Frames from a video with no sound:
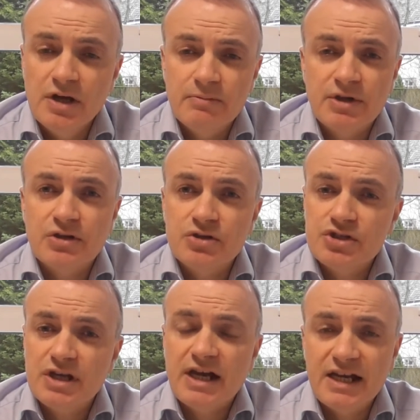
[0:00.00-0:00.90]

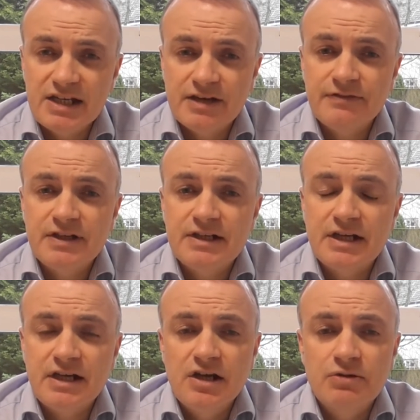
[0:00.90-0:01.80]
because I
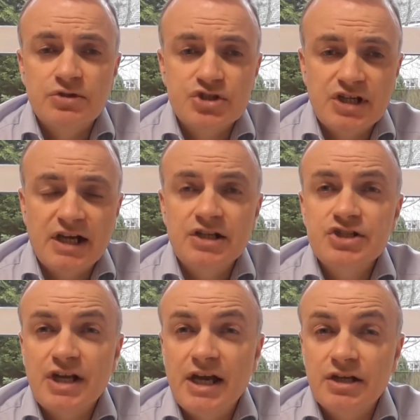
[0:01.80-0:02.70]
definitely was
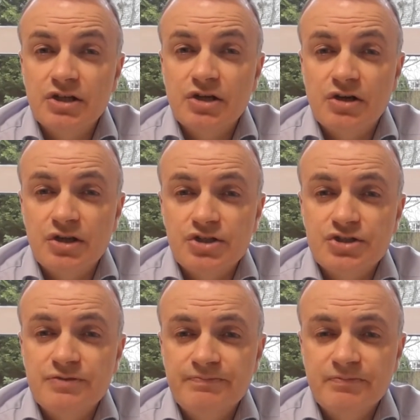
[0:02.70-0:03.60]
challenged and encouraged.